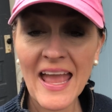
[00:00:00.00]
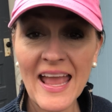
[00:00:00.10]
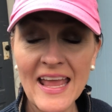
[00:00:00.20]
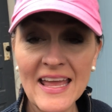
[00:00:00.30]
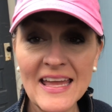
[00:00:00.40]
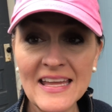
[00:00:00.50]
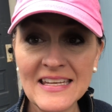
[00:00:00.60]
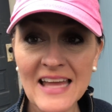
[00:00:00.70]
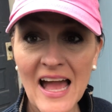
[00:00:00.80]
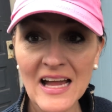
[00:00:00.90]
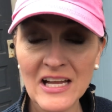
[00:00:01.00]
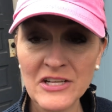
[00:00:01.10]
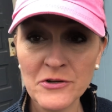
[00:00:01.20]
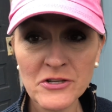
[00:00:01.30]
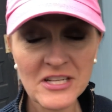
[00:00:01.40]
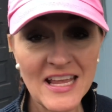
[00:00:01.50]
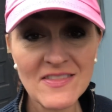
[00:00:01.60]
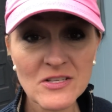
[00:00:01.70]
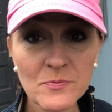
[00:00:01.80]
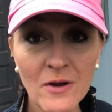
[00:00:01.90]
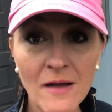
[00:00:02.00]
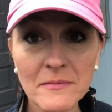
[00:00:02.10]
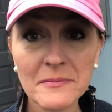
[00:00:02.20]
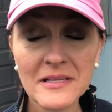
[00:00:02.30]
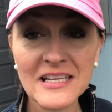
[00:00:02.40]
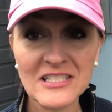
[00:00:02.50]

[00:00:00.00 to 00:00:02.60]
And I understand this probably